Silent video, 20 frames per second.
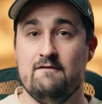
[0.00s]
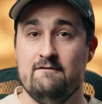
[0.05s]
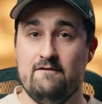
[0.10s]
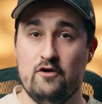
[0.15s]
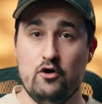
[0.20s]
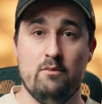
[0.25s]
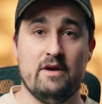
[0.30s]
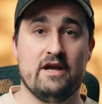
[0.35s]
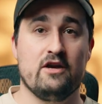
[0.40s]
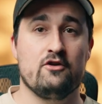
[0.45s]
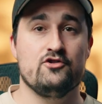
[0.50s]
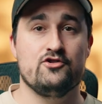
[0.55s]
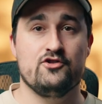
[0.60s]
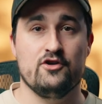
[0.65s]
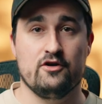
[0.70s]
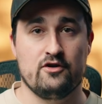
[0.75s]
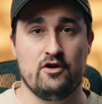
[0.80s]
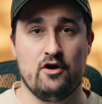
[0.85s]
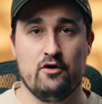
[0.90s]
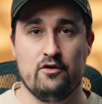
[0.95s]
Filmmakers
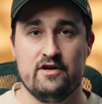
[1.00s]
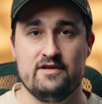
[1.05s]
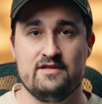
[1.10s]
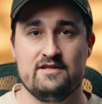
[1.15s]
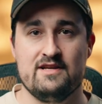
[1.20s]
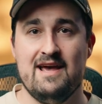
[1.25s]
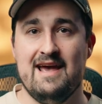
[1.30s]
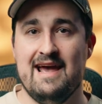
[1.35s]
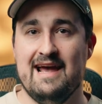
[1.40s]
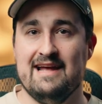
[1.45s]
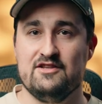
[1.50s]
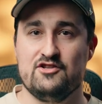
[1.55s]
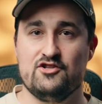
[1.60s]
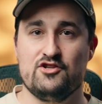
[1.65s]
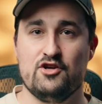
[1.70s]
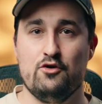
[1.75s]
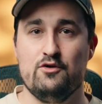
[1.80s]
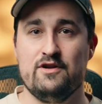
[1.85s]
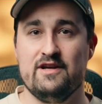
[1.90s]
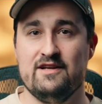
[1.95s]
took notice, and
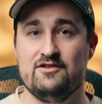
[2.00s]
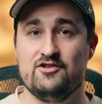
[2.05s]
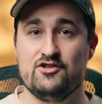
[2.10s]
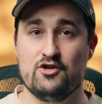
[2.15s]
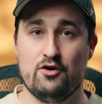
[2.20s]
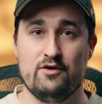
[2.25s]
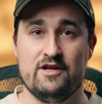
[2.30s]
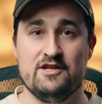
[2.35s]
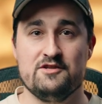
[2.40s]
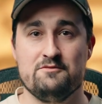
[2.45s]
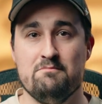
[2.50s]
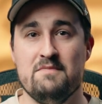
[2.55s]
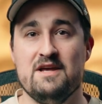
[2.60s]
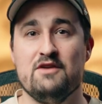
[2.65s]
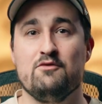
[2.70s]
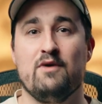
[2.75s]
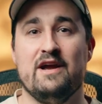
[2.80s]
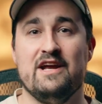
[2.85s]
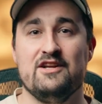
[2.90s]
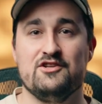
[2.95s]
so did Sony's
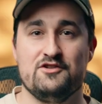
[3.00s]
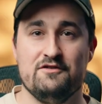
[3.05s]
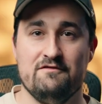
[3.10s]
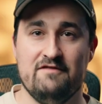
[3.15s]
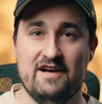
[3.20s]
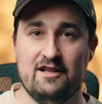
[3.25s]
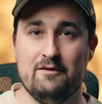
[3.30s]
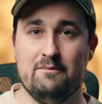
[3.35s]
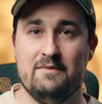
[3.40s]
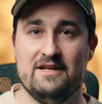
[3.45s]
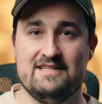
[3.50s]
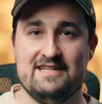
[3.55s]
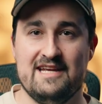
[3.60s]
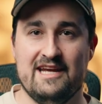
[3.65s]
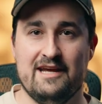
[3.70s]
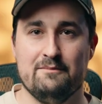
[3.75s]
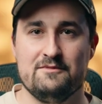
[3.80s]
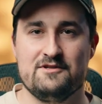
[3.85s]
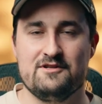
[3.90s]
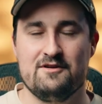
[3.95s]
mid-range development
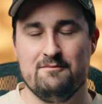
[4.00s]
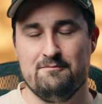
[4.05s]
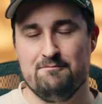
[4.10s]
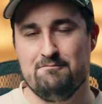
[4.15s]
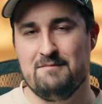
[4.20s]
teams,